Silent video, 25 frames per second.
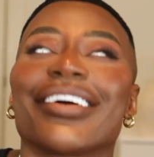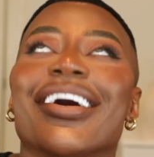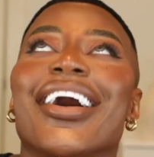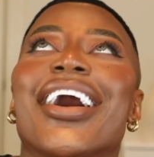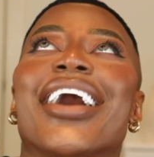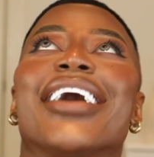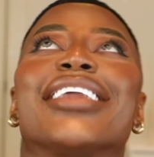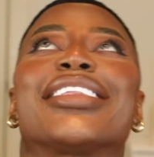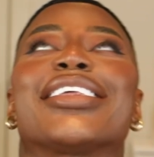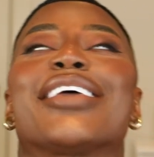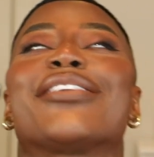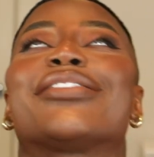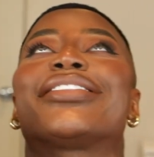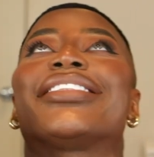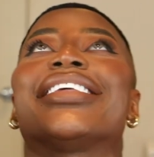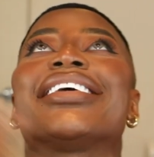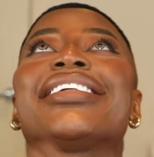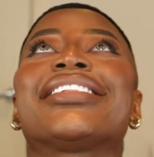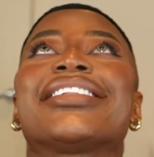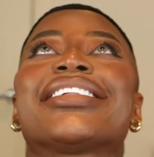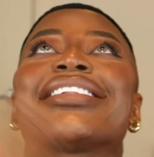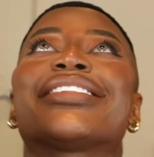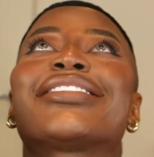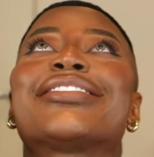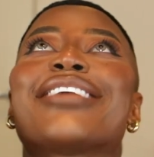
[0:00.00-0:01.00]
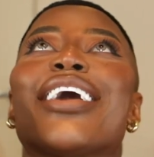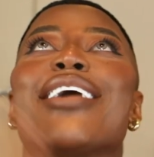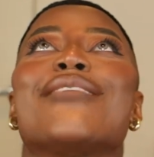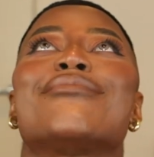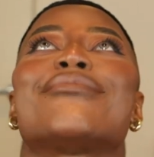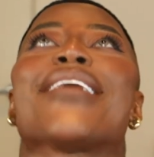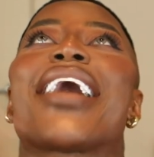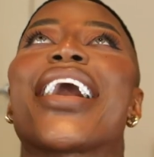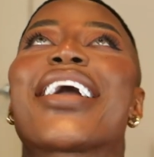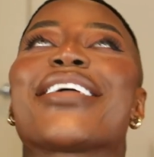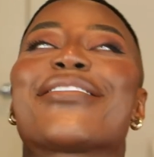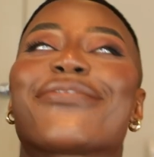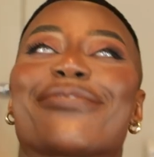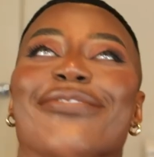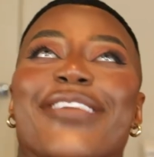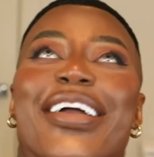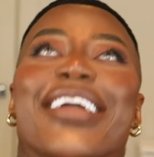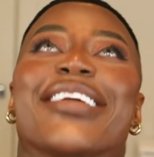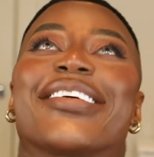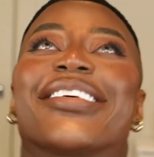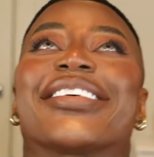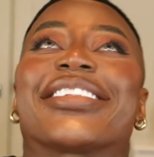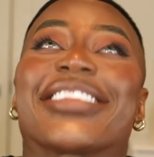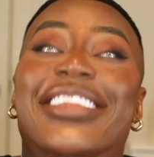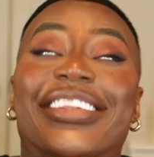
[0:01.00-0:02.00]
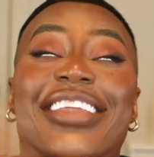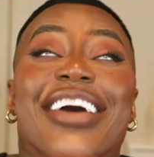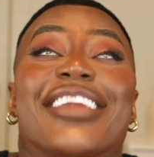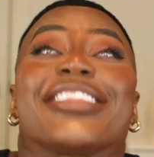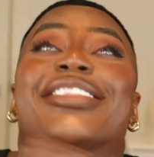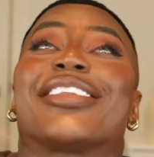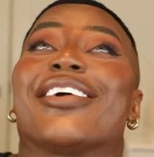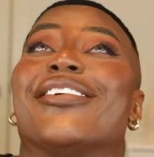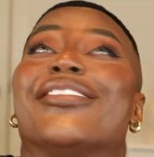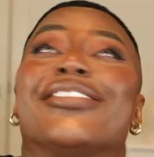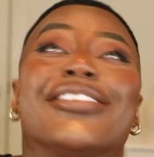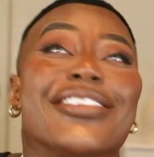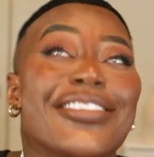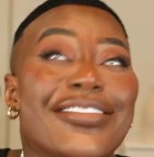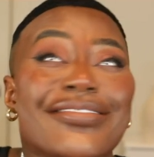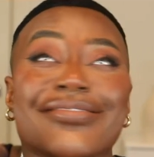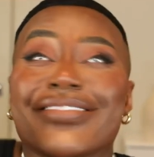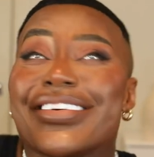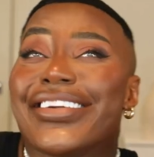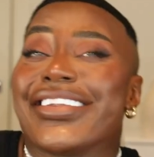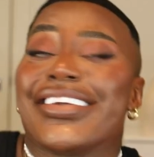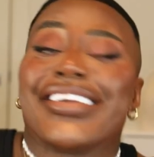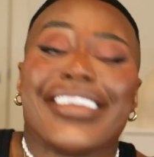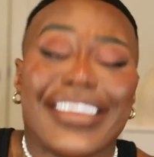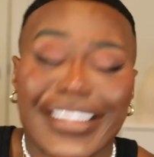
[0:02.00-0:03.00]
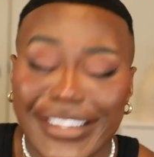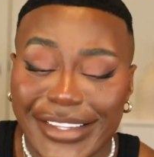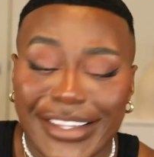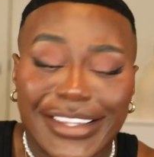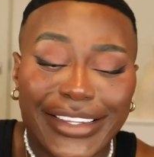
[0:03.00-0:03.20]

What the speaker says: Guys, if this is not my fragrance, then I don't know what it is.